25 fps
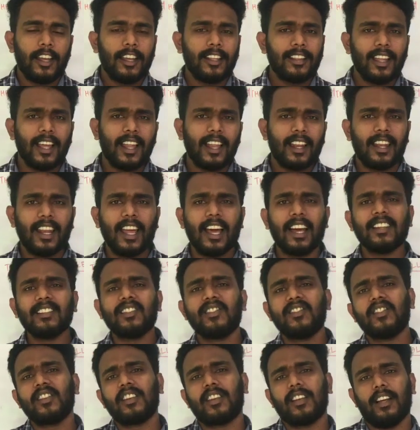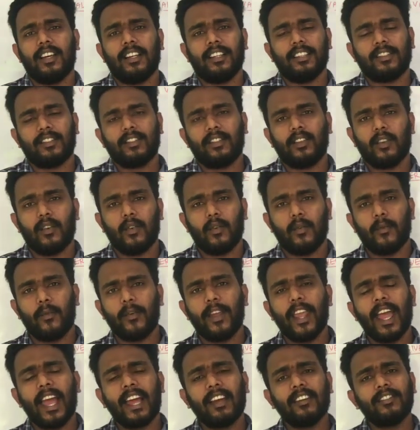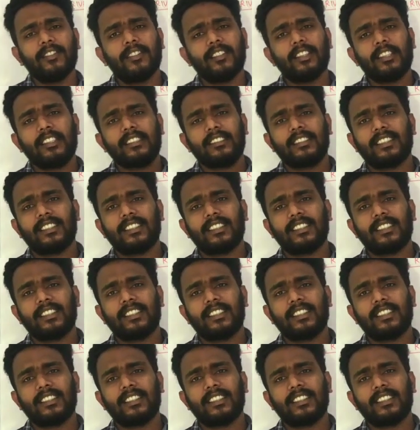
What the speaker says: In the last class, we are